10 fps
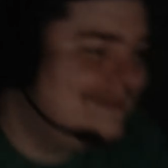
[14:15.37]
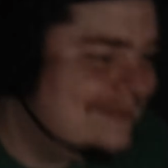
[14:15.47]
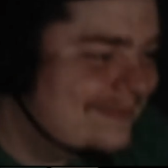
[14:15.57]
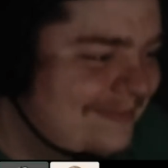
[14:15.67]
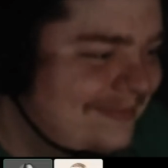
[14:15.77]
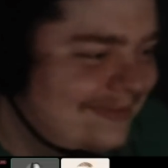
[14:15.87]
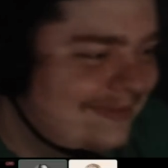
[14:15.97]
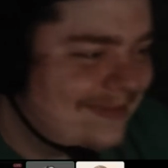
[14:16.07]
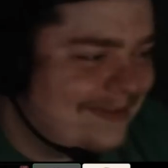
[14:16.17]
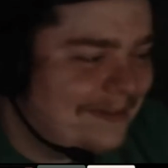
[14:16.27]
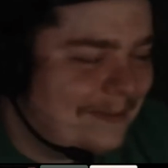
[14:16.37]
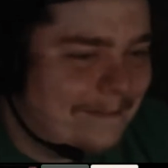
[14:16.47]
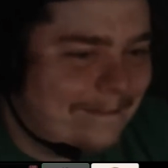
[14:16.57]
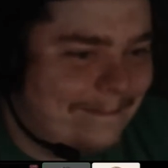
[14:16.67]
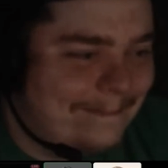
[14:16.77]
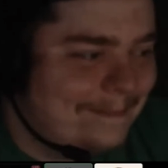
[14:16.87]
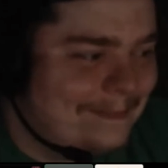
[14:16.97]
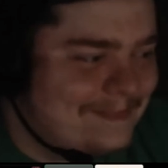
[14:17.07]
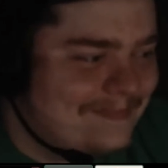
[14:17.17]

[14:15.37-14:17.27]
Christmas came early, yeah.